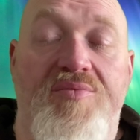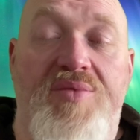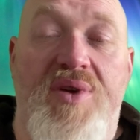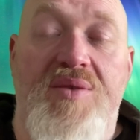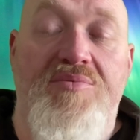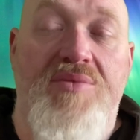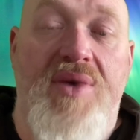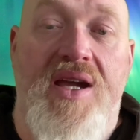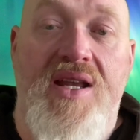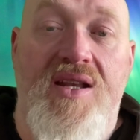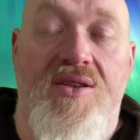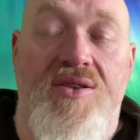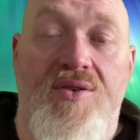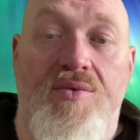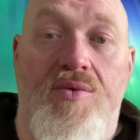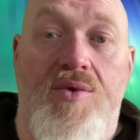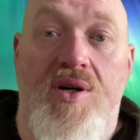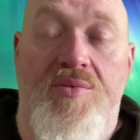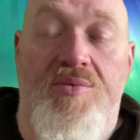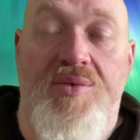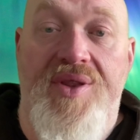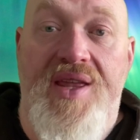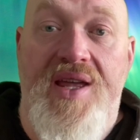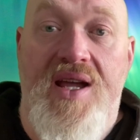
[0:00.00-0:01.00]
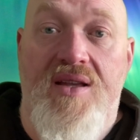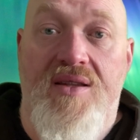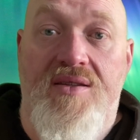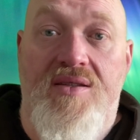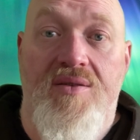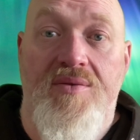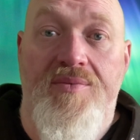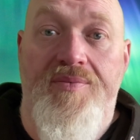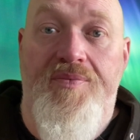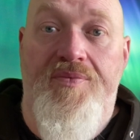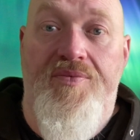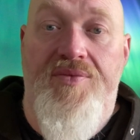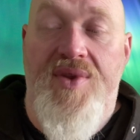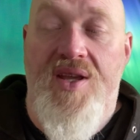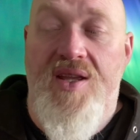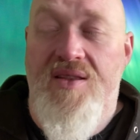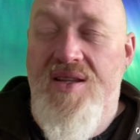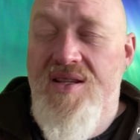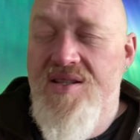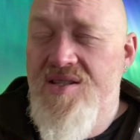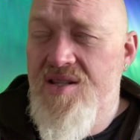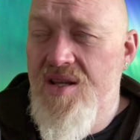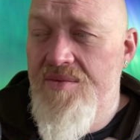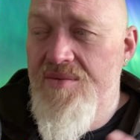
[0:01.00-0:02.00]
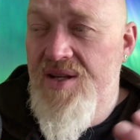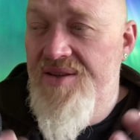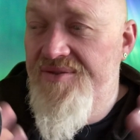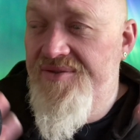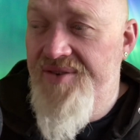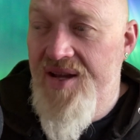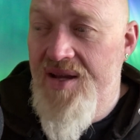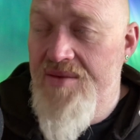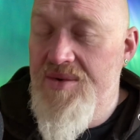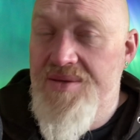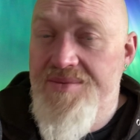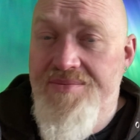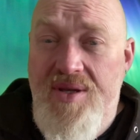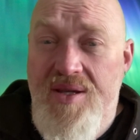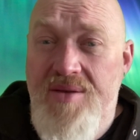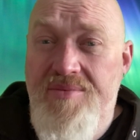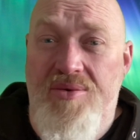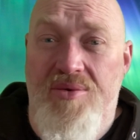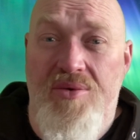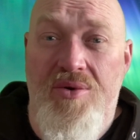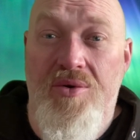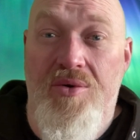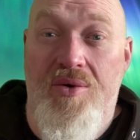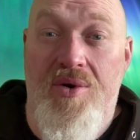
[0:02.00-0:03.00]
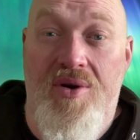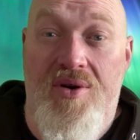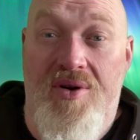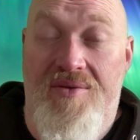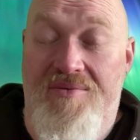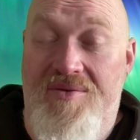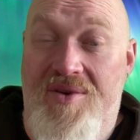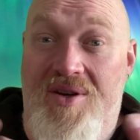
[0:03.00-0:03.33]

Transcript: been made in the world without them and there's so many famous people who are